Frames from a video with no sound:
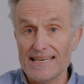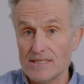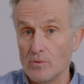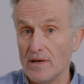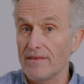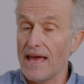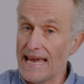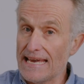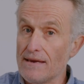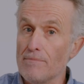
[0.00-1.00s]
as with
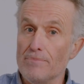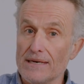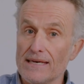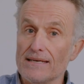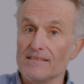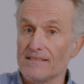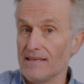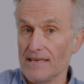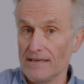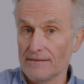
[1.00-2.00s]
A, B and
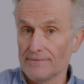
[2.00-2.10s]
C.